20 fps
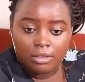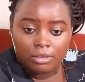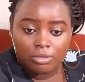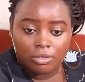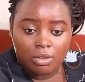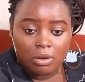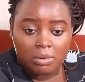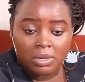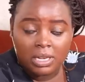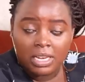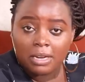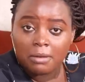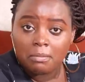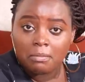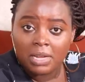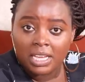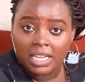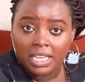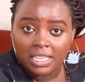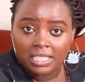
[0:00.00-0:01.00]
So I will let
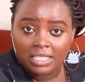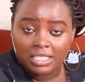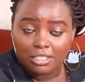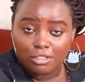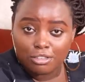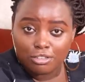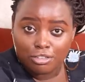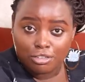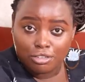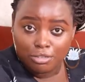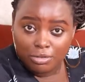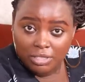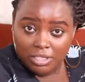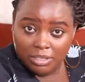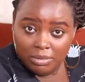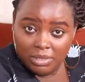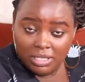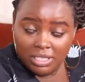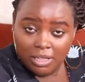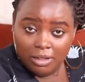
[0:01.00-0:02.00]
my guest introduce
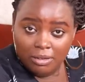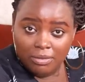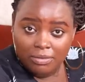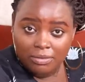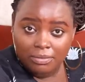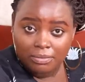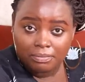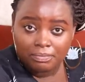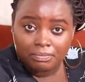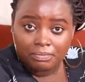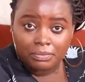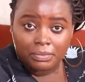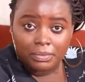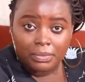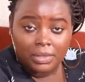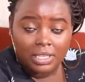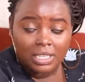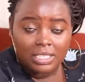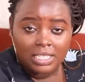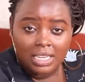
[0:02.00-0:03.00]
himself,
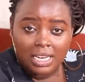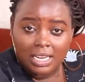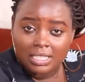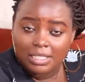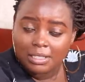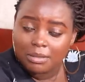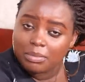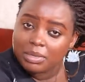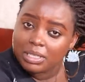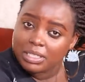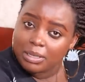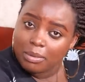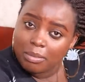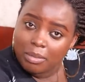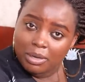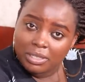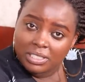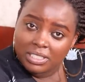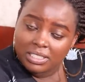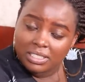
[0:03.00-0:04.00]
tell us a bit
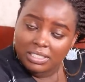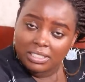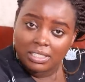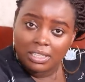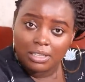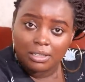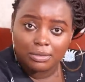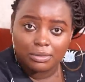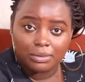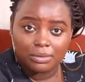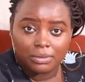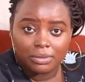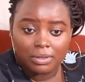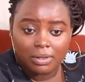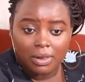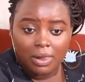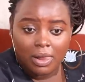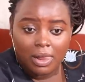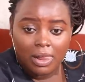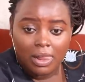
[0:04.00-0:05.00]
about himself,
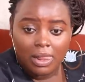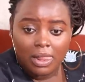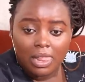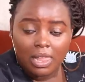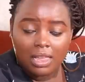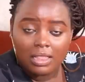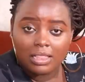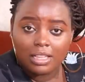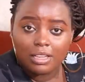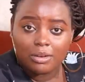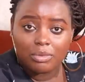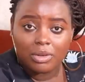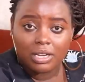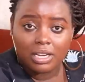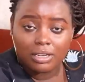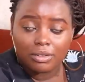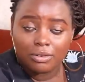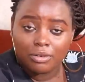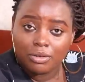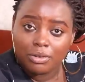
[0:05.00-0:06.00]
and then we
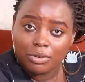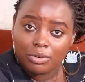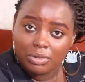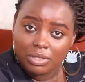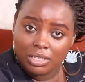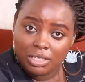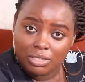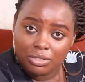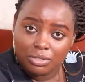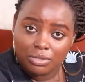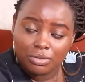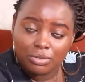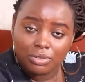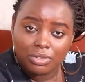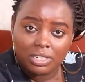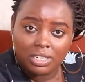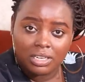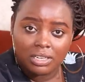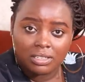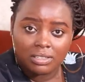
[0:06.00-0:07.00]
can go on with his
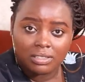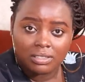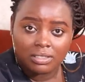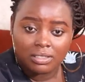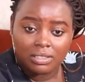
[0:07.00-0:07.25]
story.